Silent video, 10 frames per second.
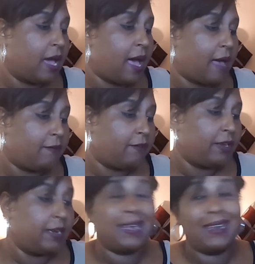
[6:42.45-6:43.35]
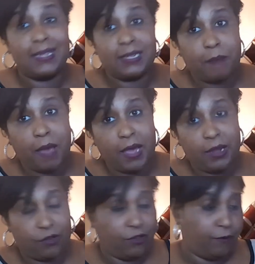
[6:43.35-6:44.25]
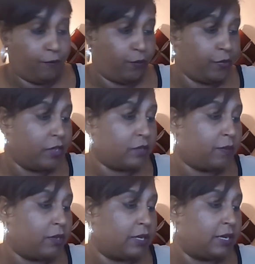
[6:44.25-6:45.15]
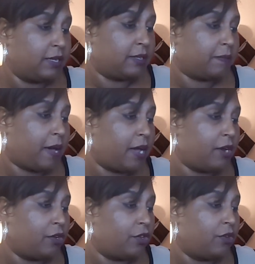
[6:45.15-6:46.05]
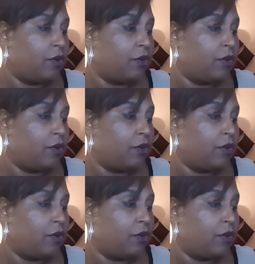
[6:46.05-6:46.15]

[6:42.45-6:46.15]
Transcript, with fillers: I'm feeling that they are spying on you. This person is spying on you.